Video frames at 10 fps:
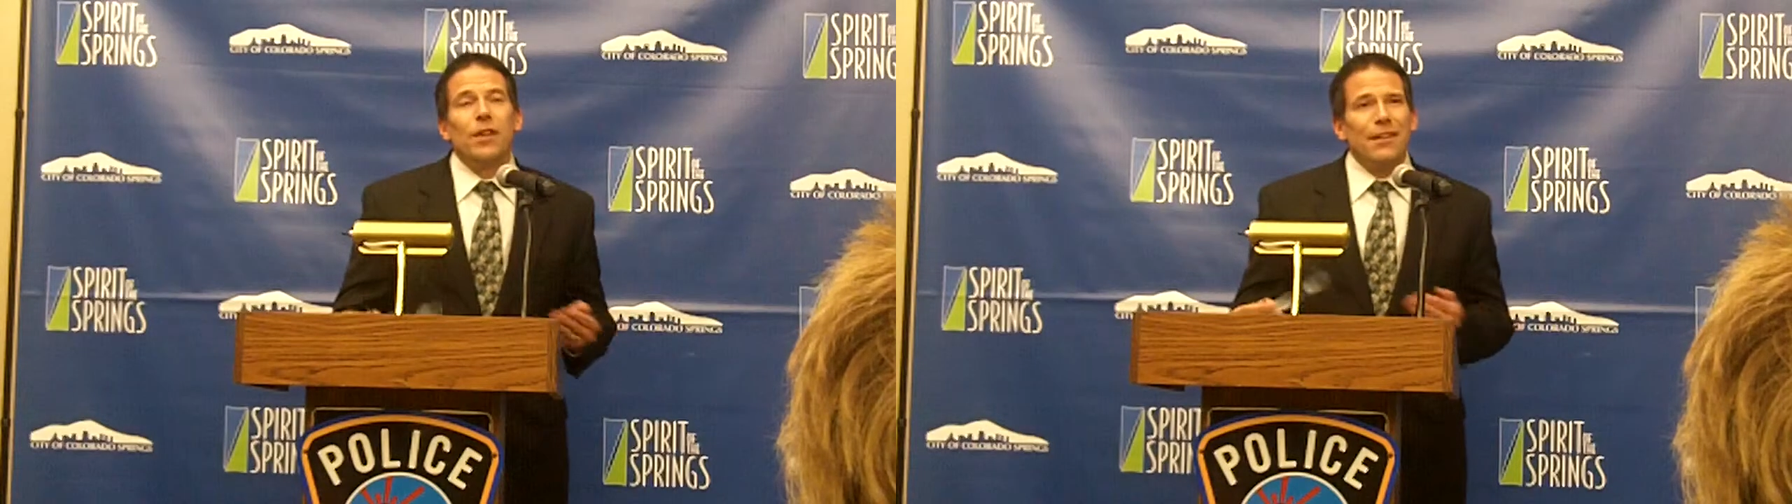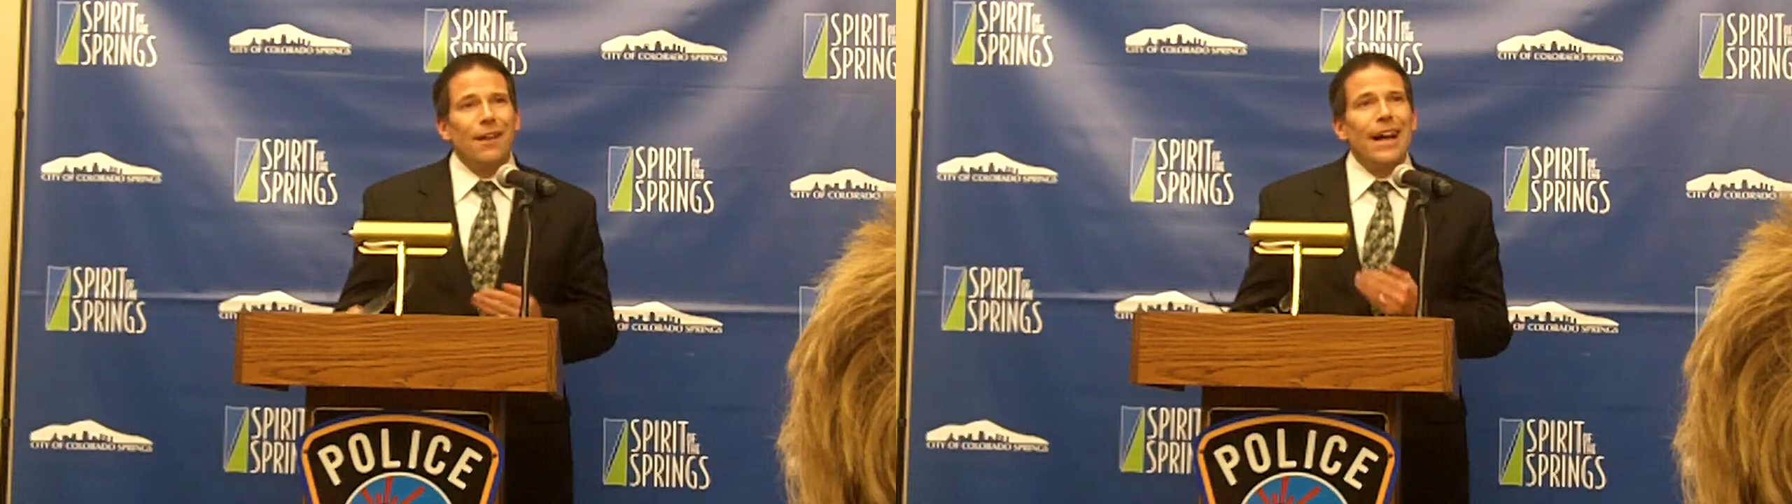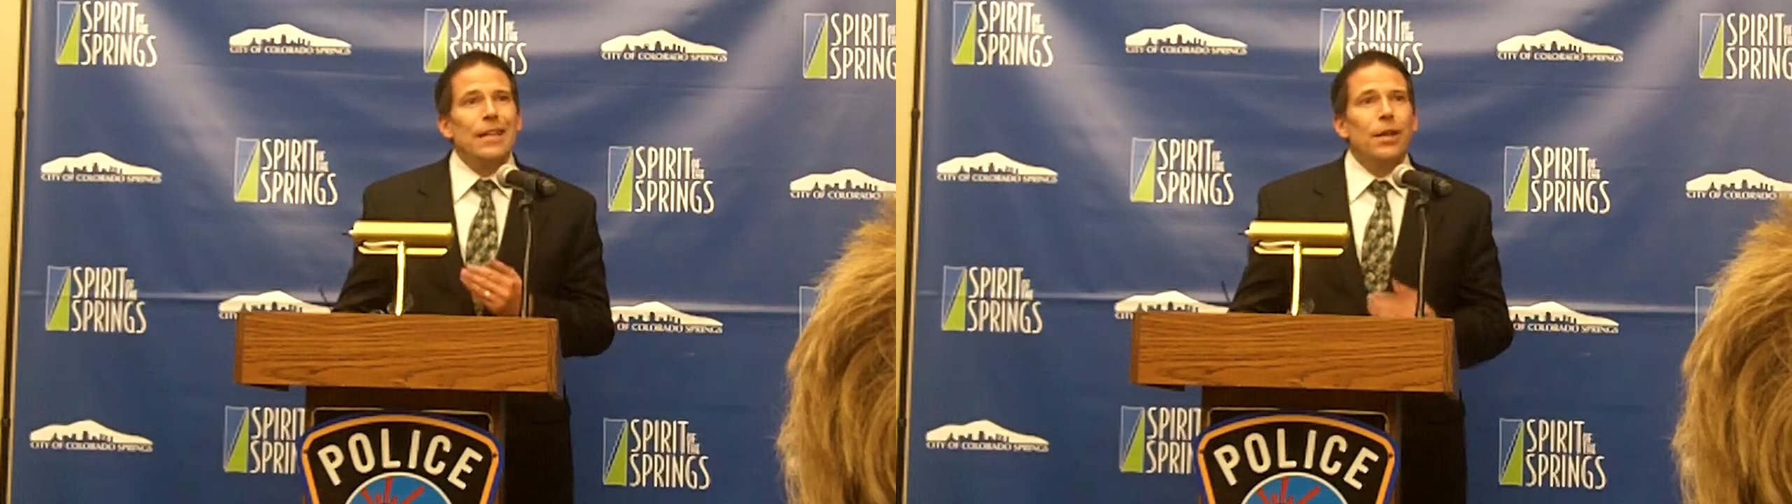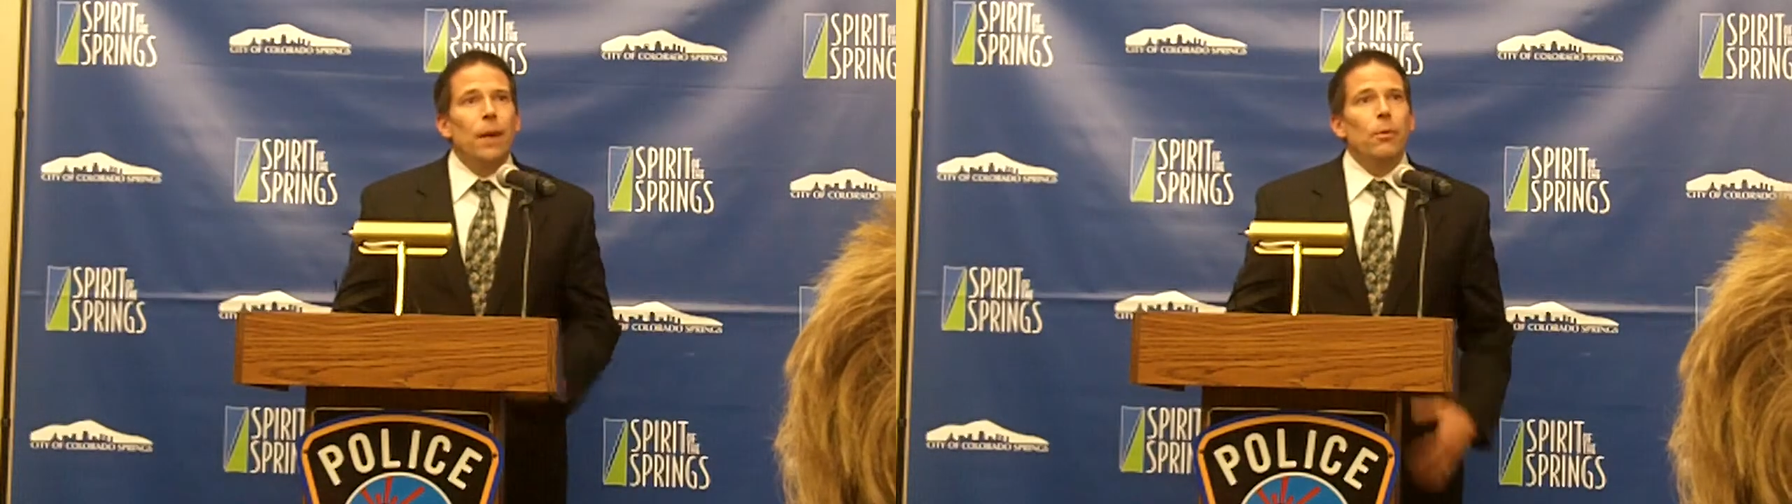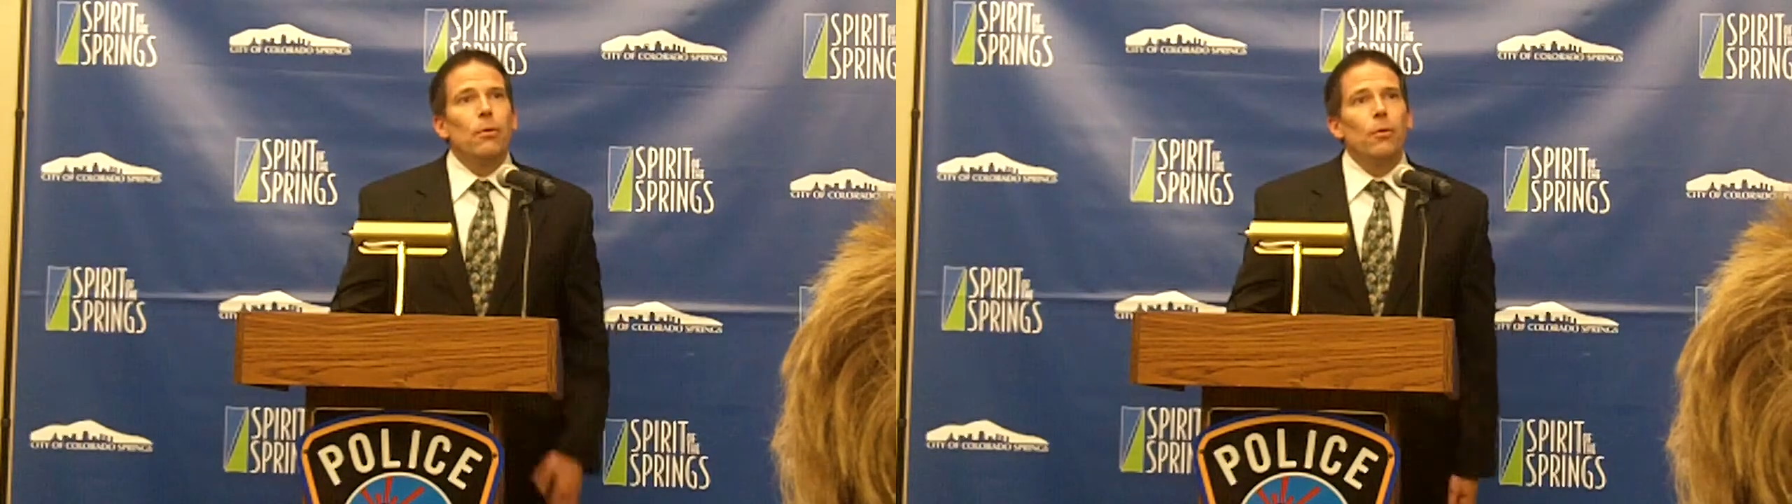then lined
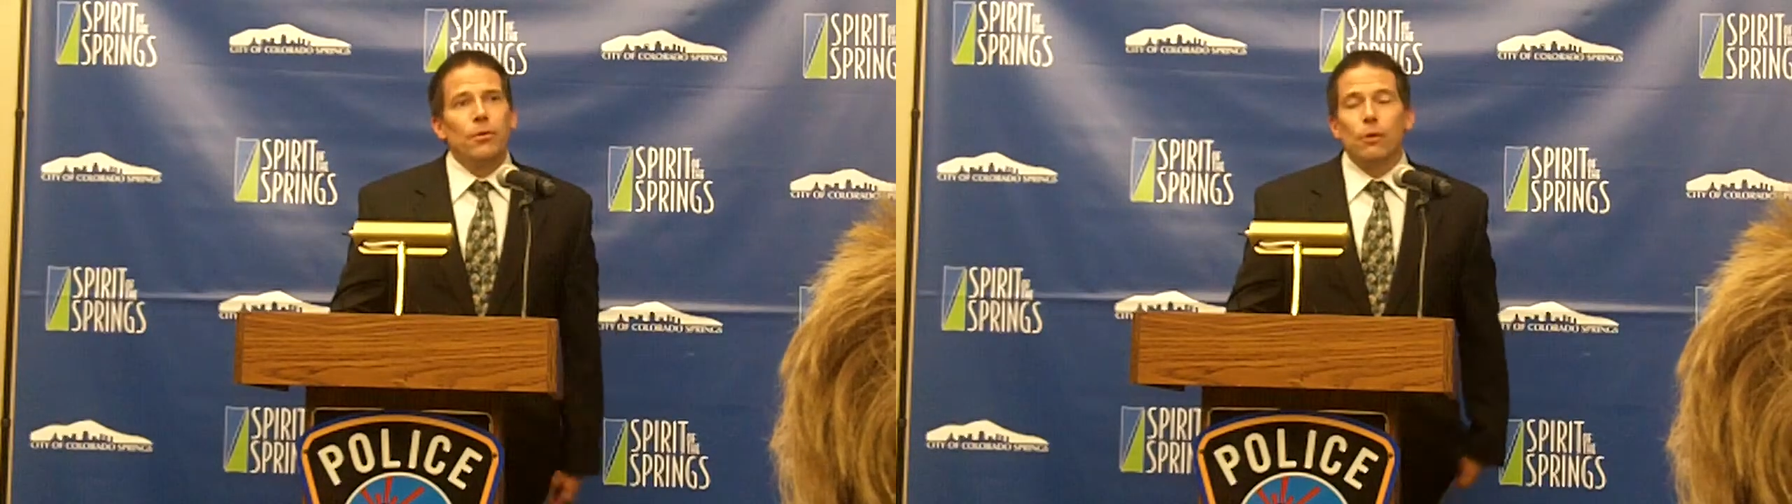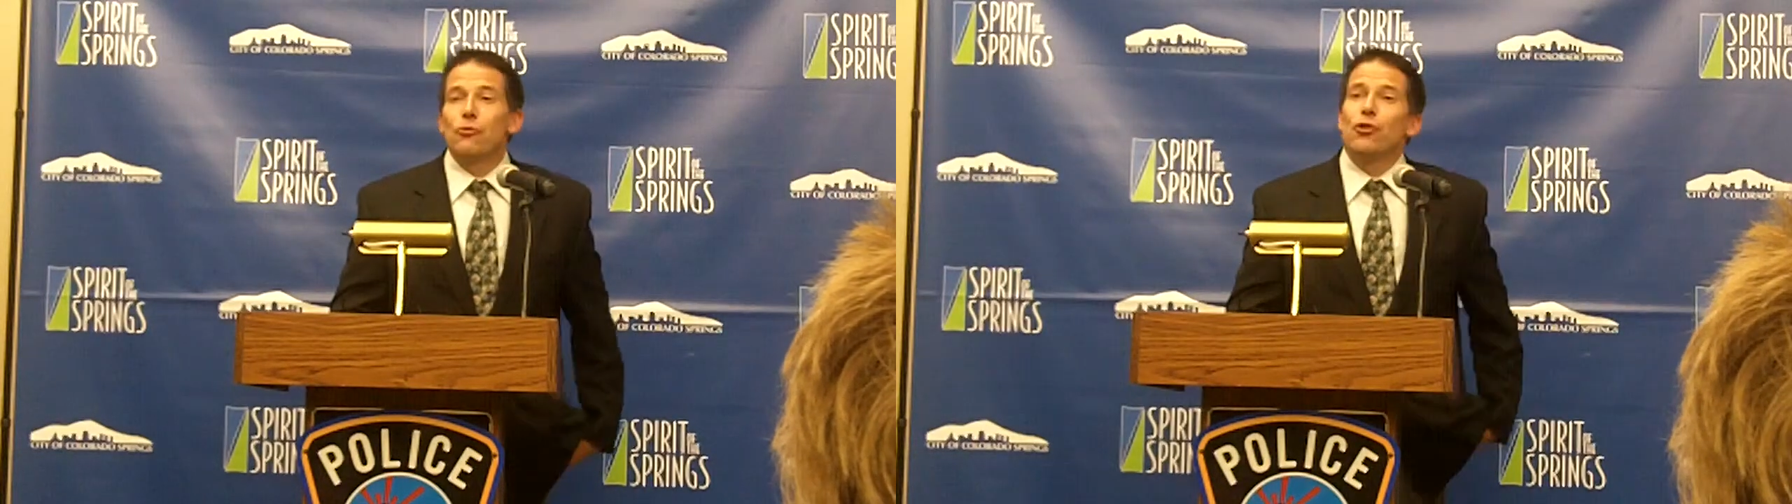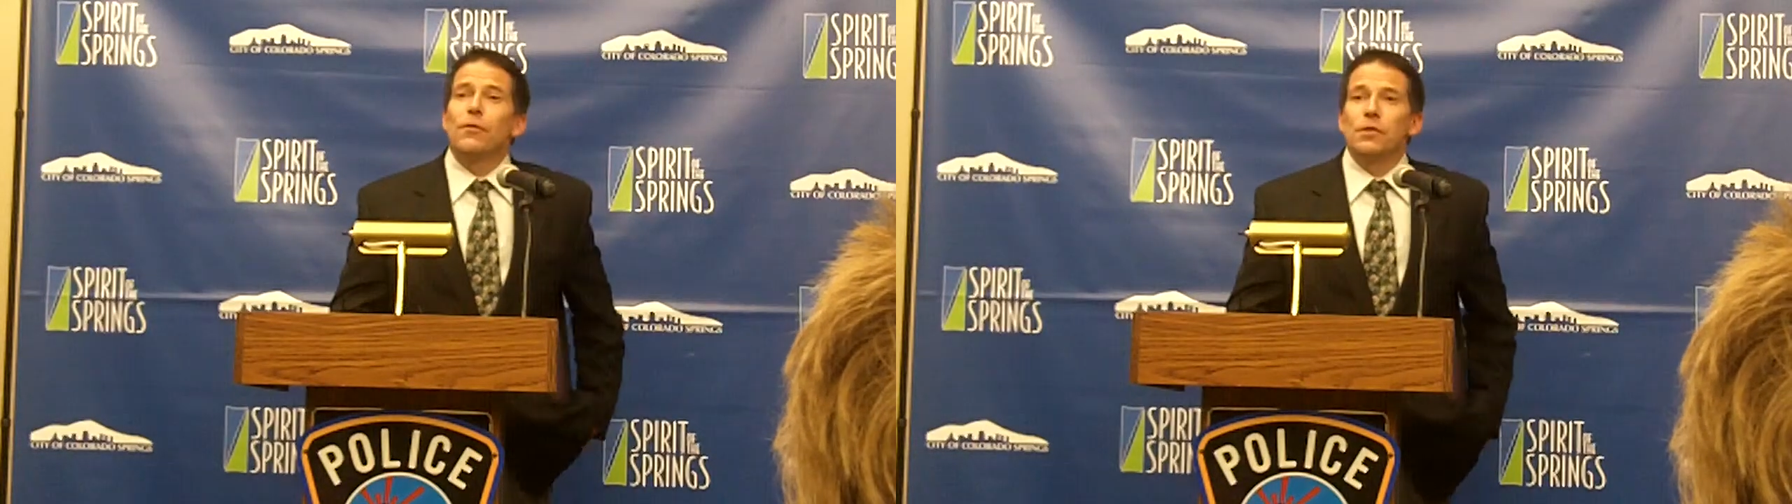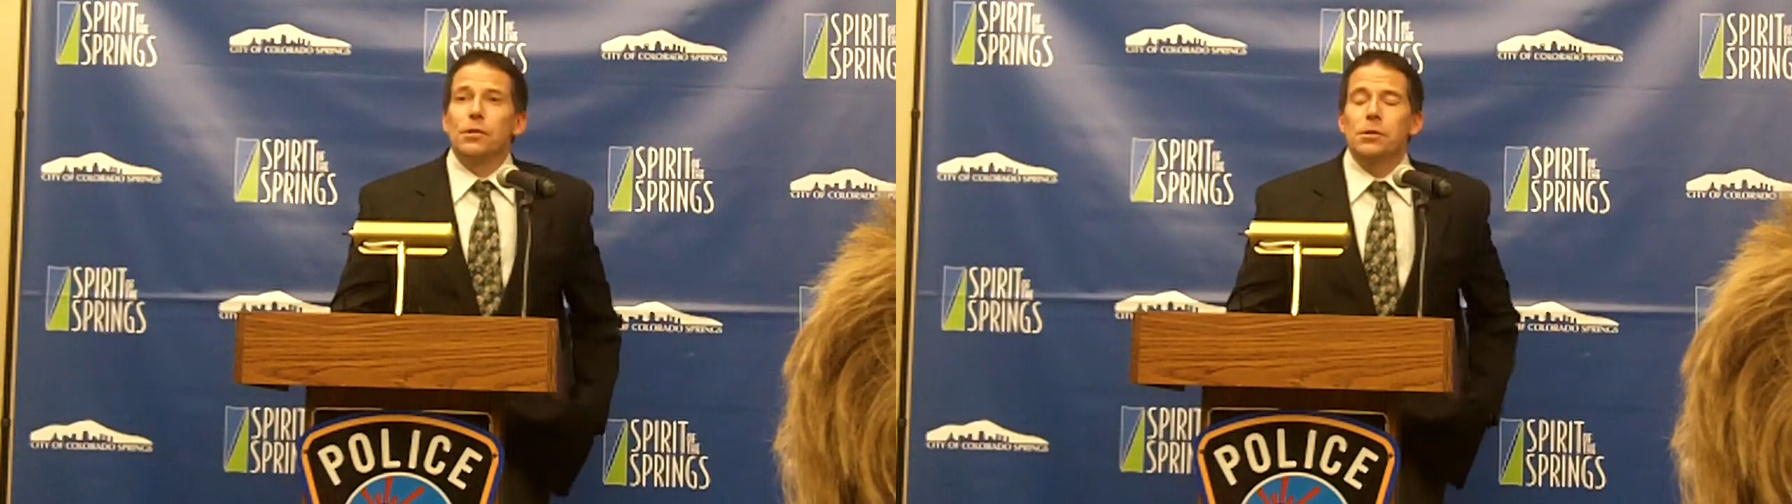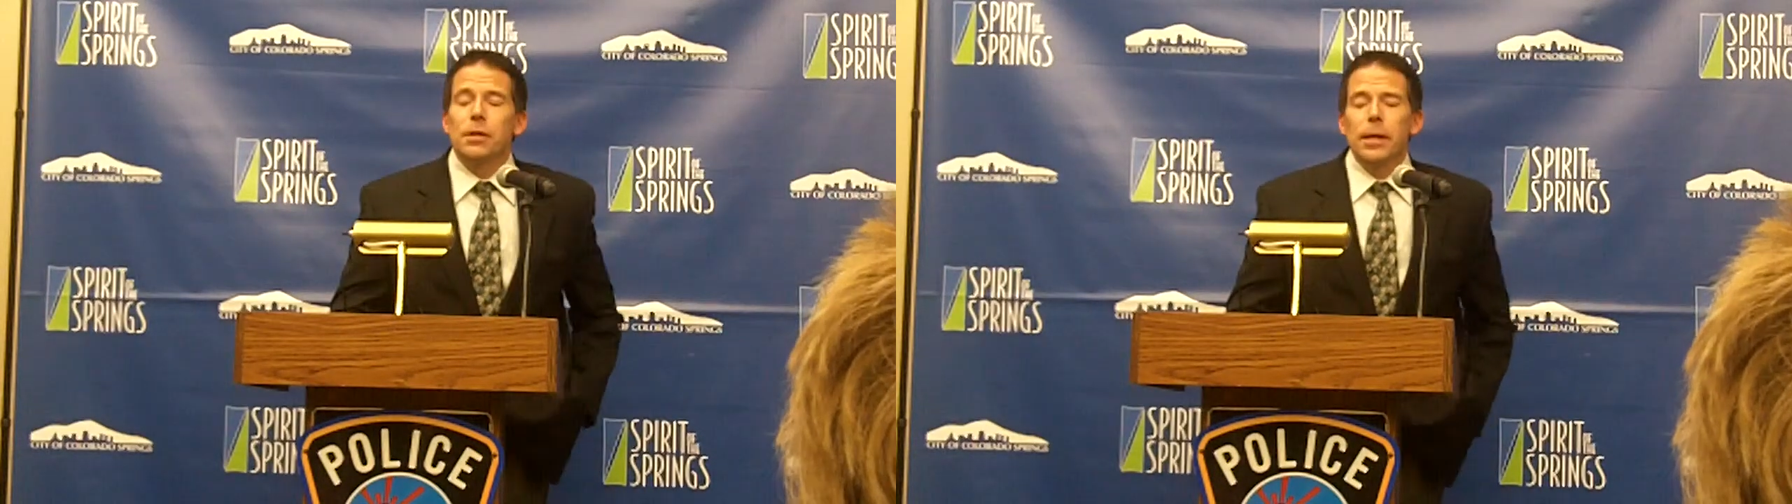up with those
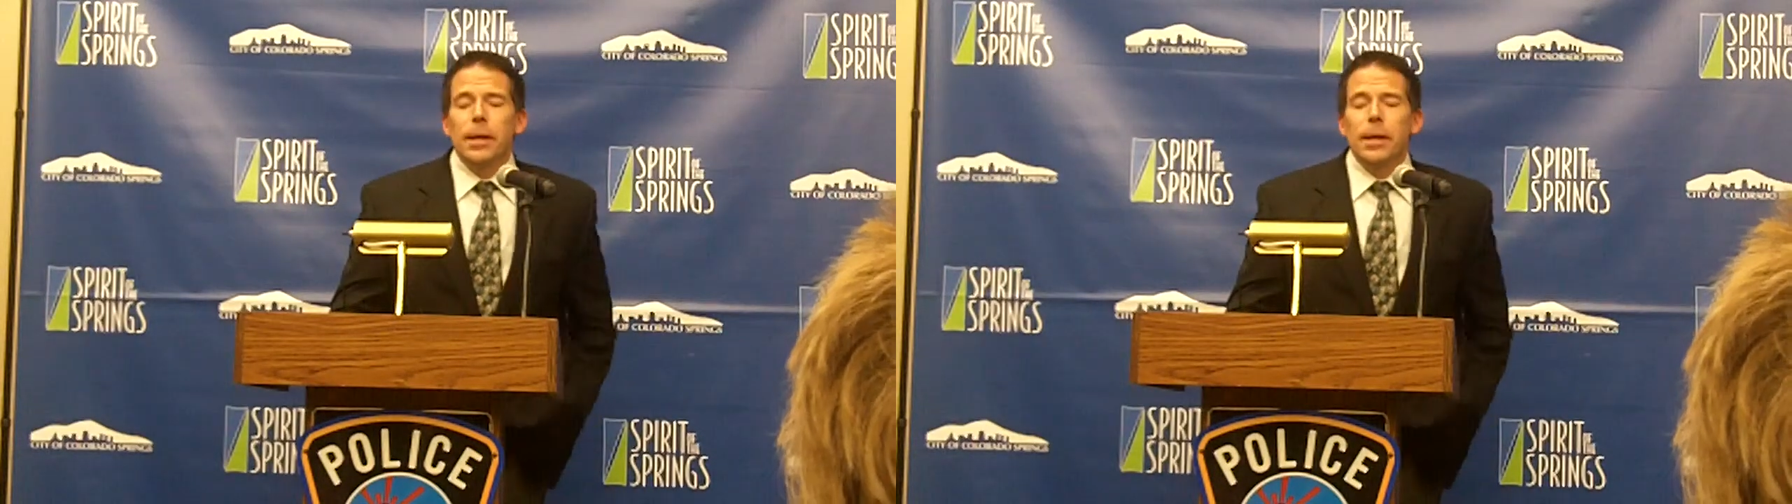services.